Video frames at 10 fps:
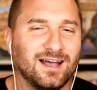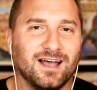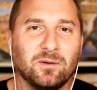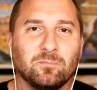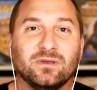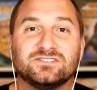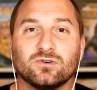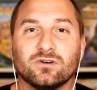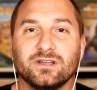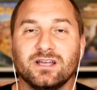Uh, big
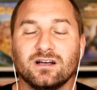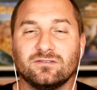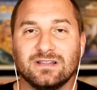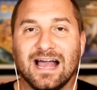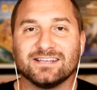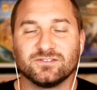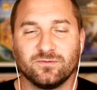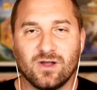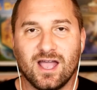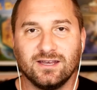story of last
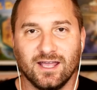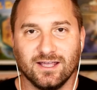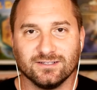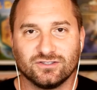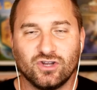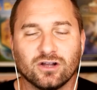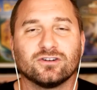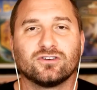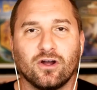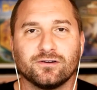Friday
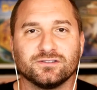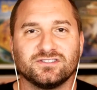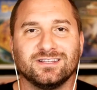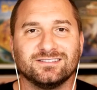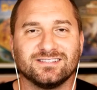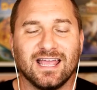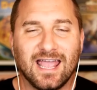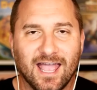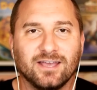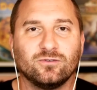Tucker Carlson's
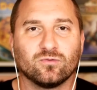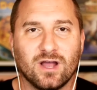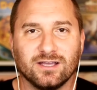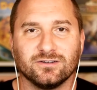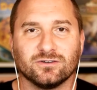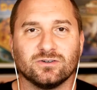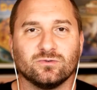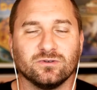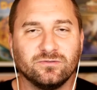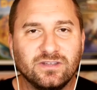head writer
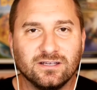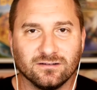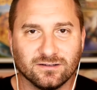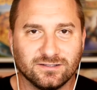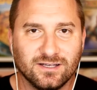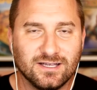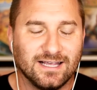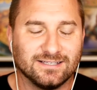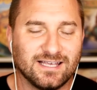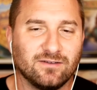revealed
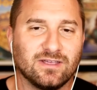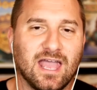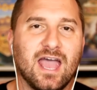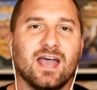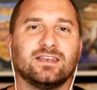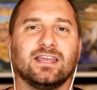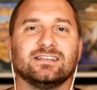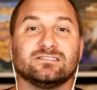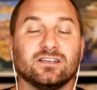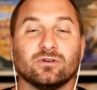as having had
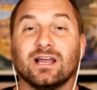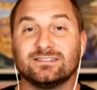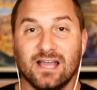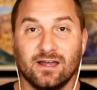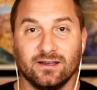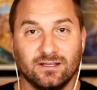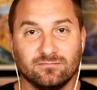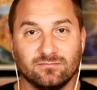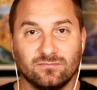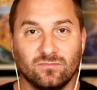a secret
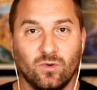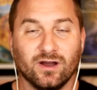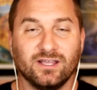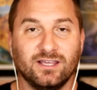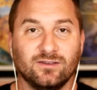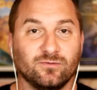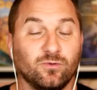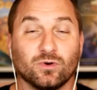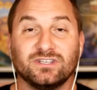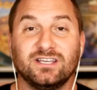identity where he,
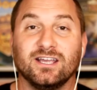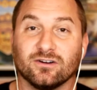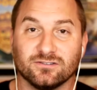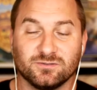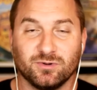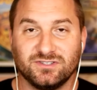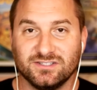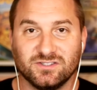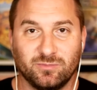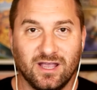for years,
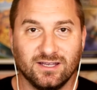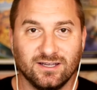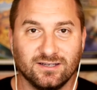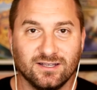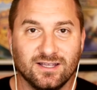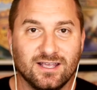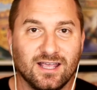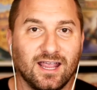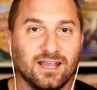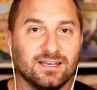participated
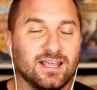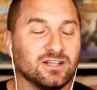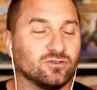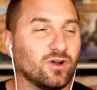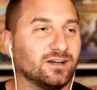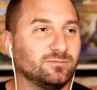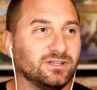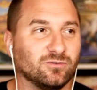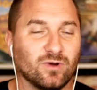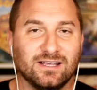in
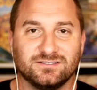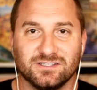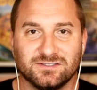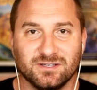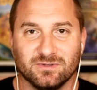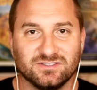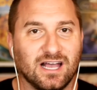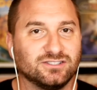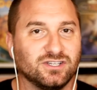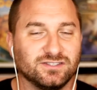incredibly racist and
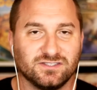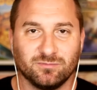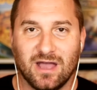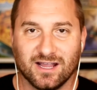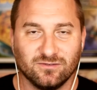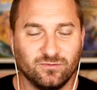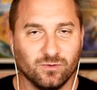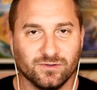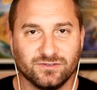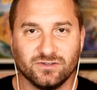misogynistic back and
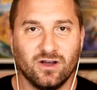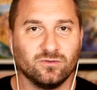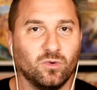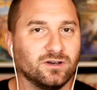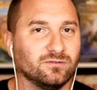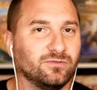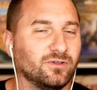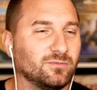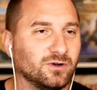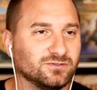forths on one of
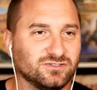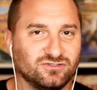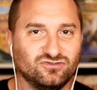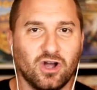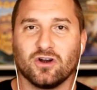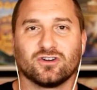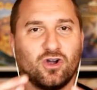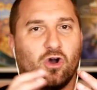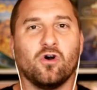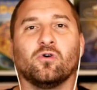the most
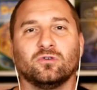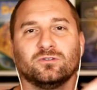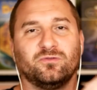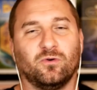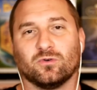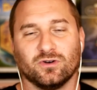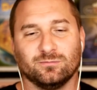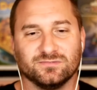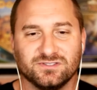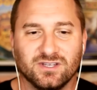dark hole
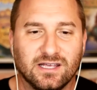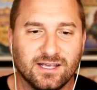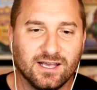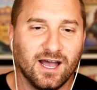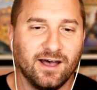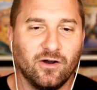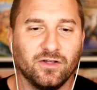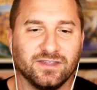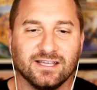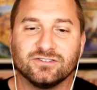forums uh,
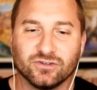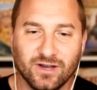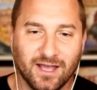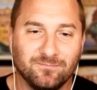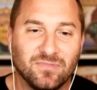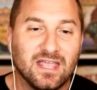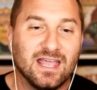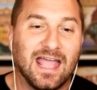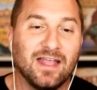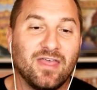on the internet.
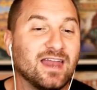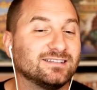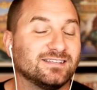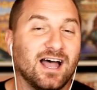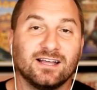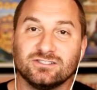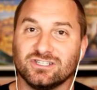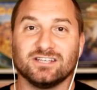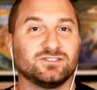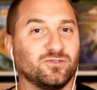And that is not
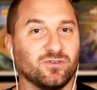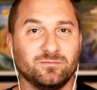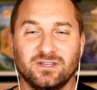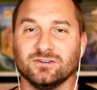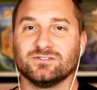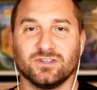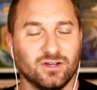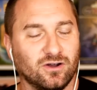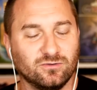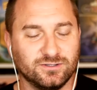just from years
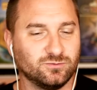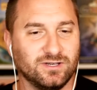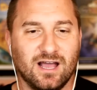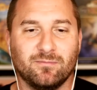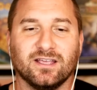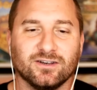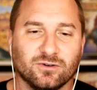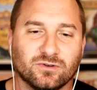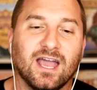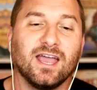ago, which would not make it
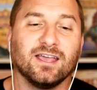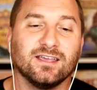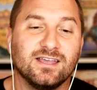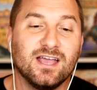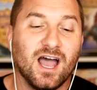okay.